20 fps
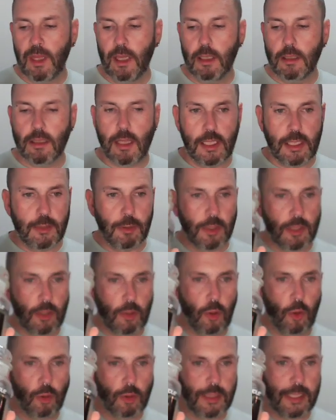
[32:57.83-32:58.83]
So this was
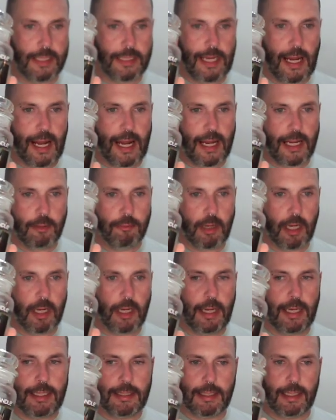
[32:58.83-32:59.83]
Haunted
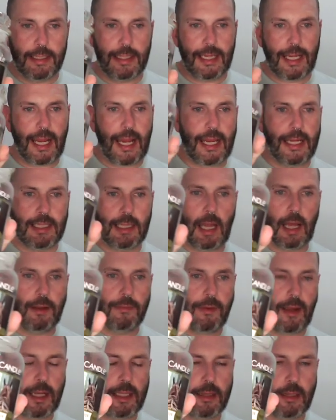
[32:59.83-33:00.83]
Hayride, and again I've
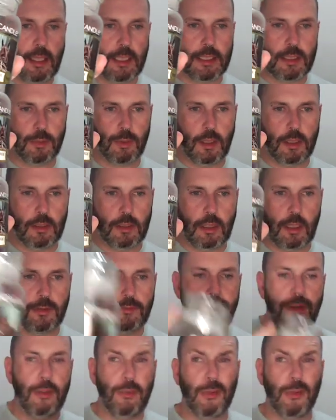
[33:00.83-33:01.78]
had this one a few